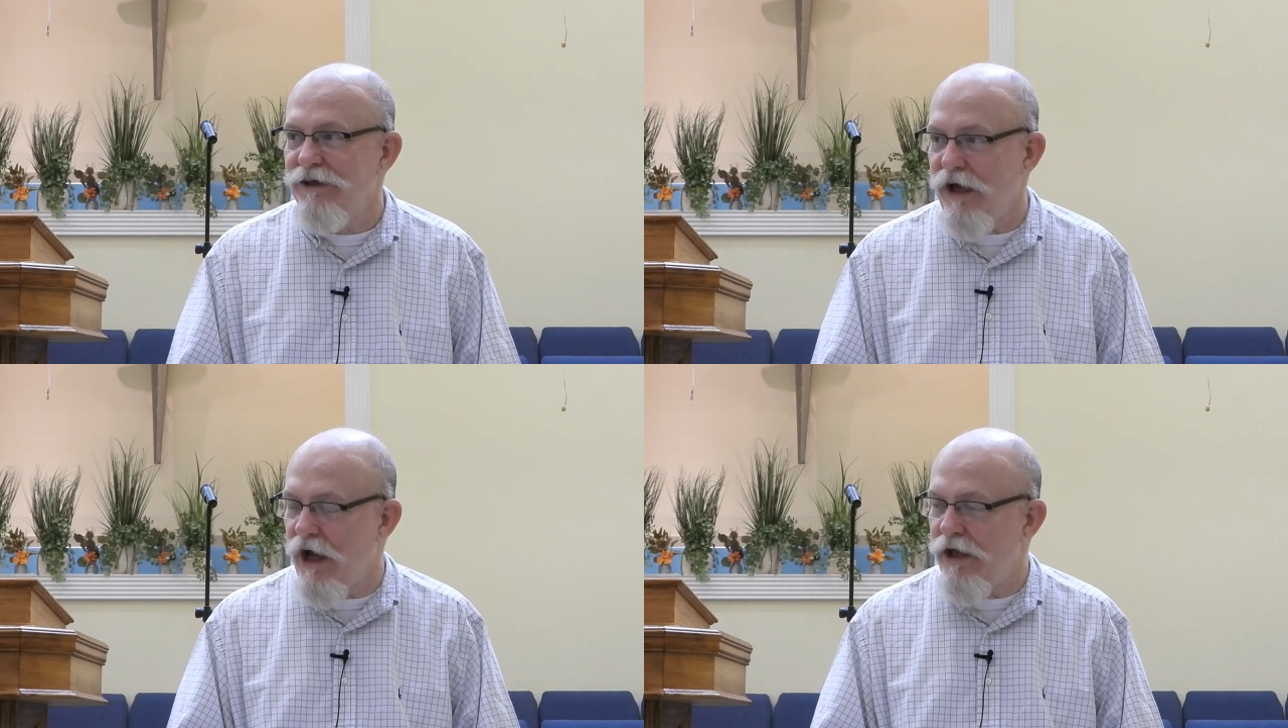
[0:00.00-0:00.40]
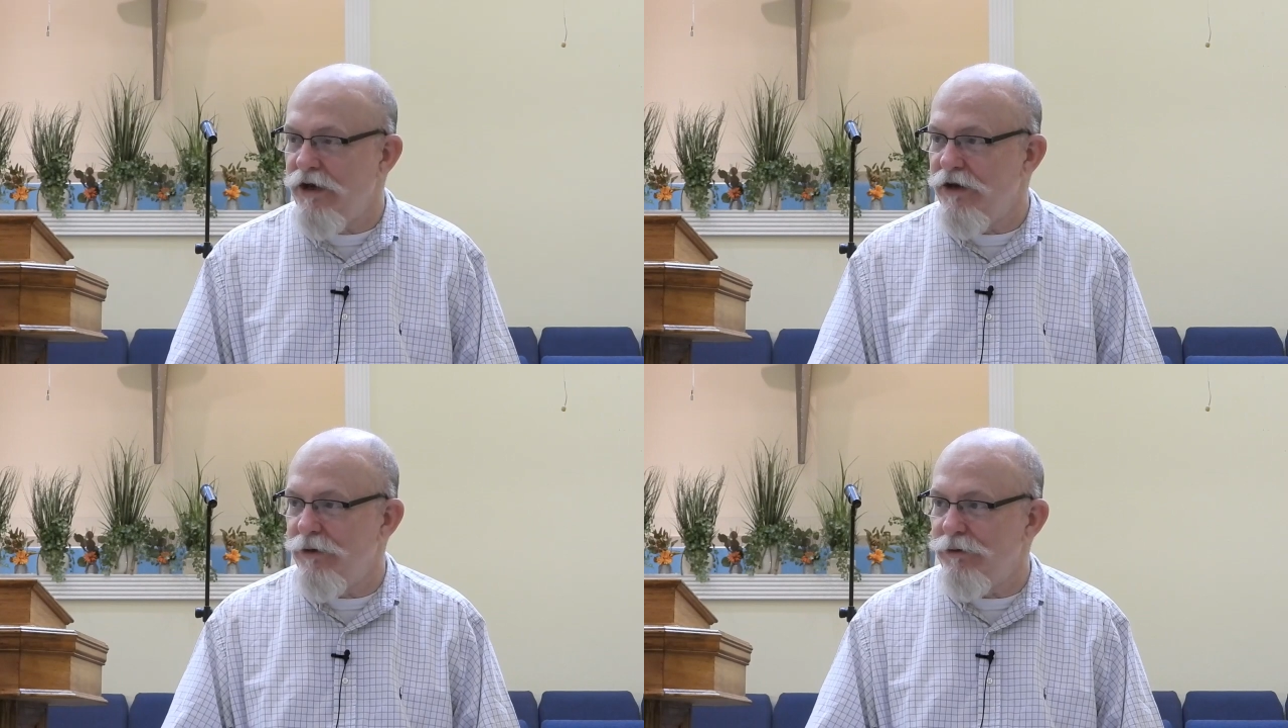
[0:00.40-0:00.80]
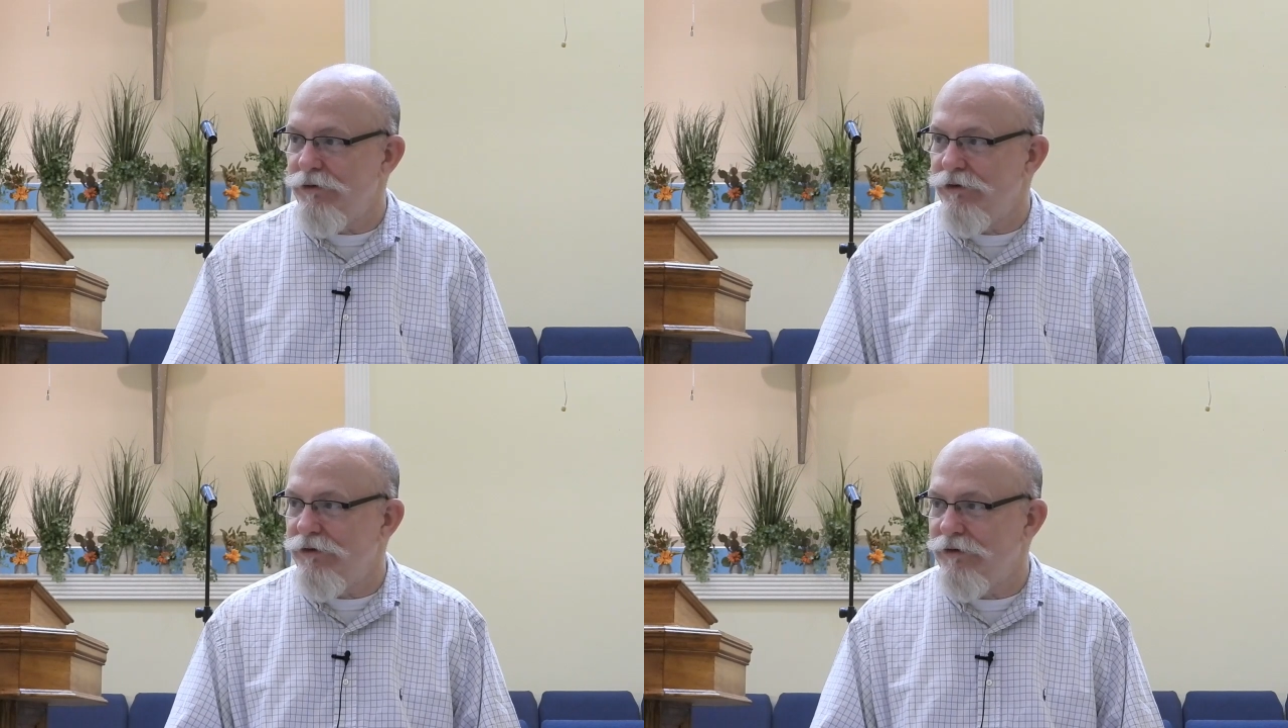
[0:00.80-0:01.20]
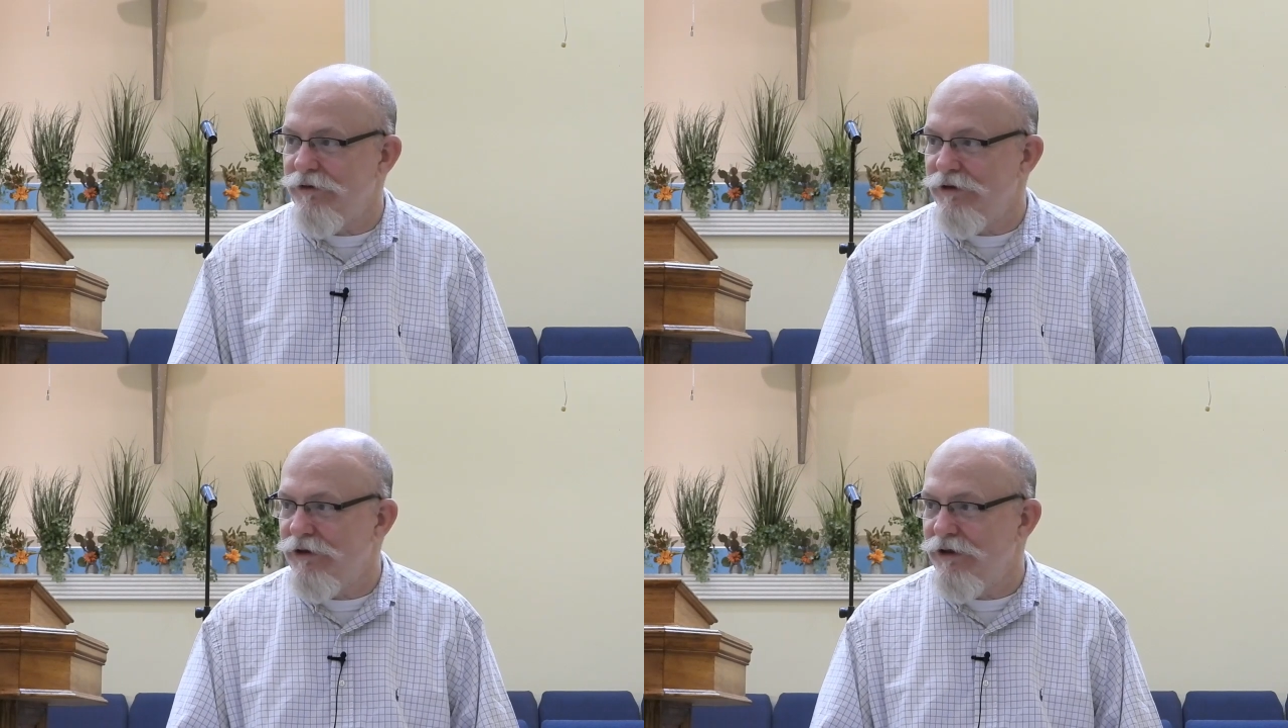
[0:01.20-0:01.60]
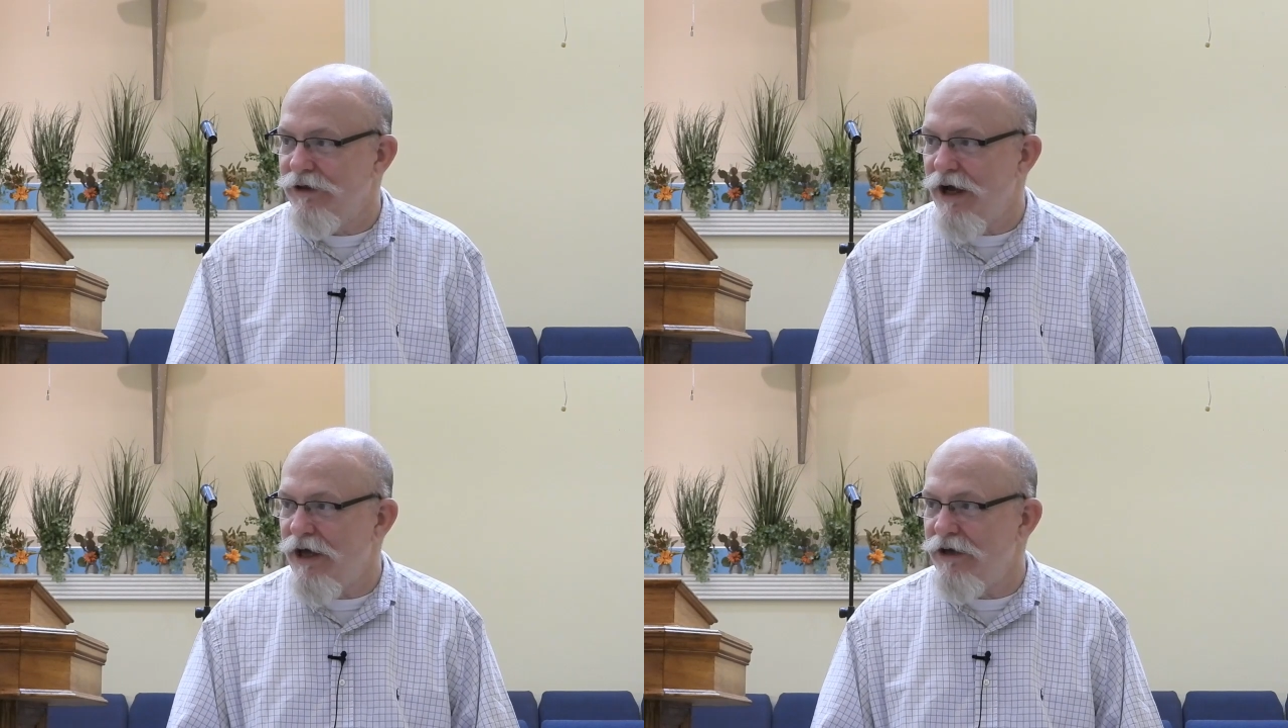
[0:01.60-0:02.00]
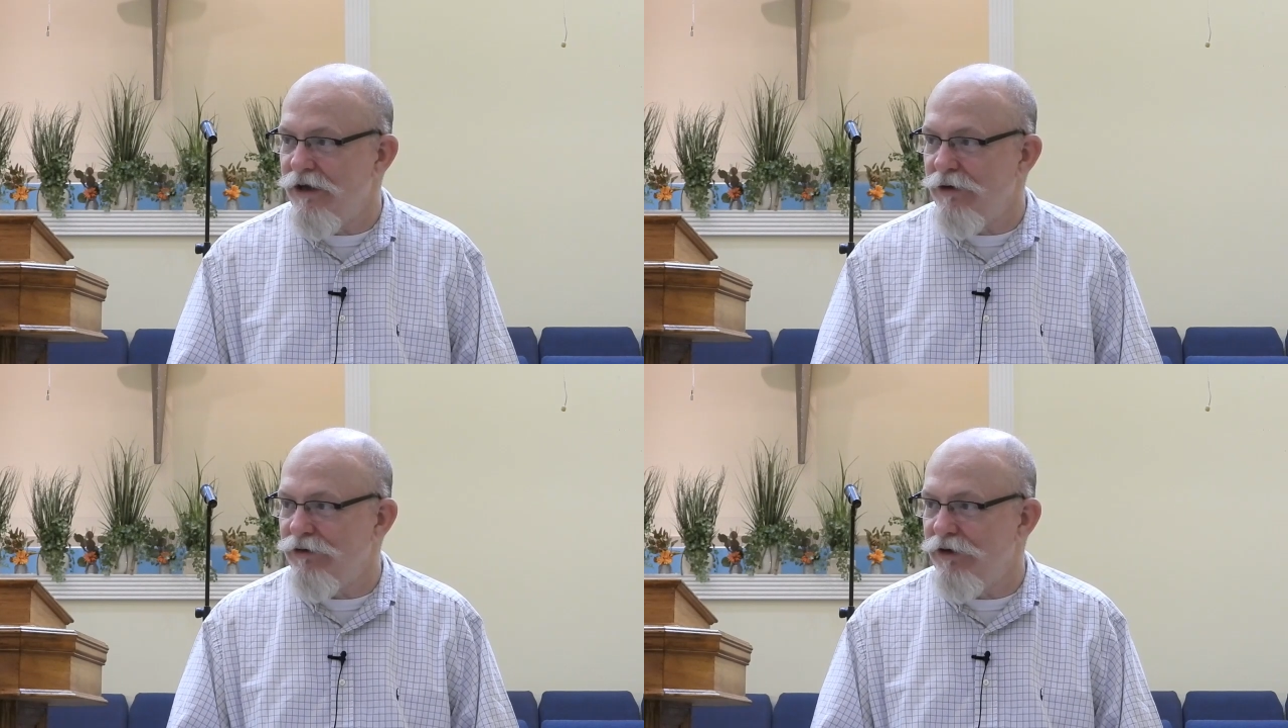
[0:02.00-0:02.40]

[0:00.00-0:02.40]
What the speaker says: God knows. God knows.